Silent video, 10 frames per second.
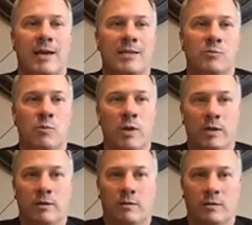that's
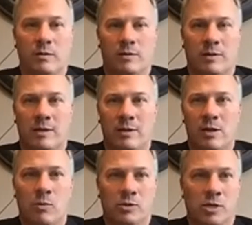when they
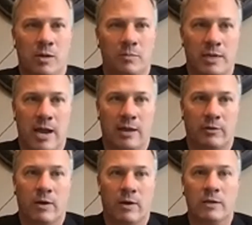almost come
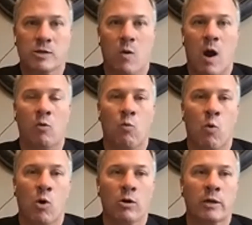together. And so our
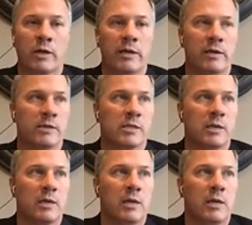work is